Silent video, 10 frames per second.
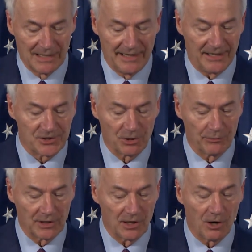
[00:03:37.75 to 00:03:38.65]
And so
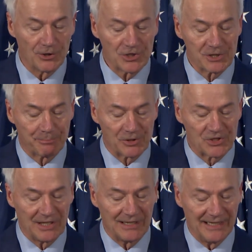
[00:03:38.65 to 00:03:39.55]
the largest
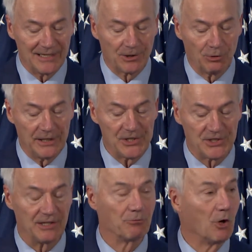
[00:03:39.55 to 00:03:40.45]
percent increase
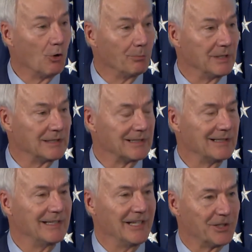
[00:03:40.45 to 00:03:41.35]
in enrollment
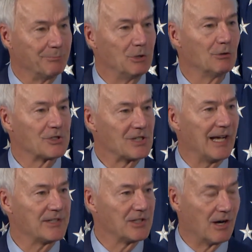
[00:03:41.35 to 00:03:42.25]
in computer
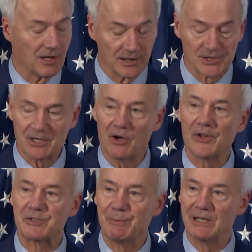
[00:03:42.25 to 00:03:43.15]
science in Arkansas
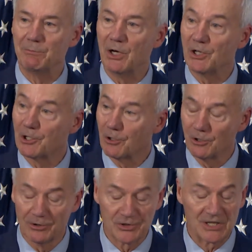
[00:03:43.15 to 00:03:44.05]
has been among
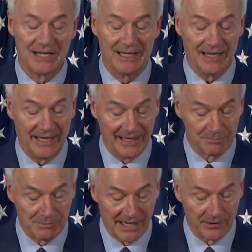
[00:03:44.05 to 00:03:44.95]
girls
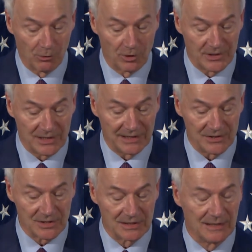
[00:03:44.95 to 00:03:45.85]
and
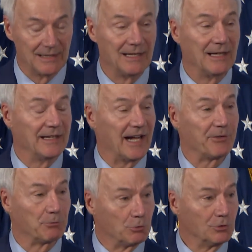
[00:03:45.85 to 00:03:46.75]
minorities. Now,
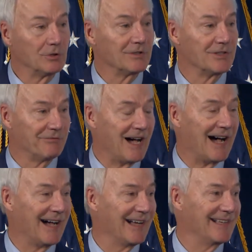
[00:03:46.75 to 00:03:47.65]
the rural
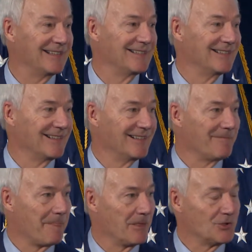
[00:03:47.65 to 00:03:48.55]
divide
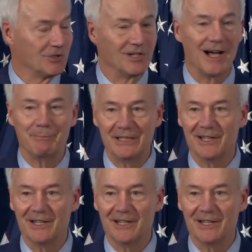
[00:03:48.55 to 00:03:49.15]
should not be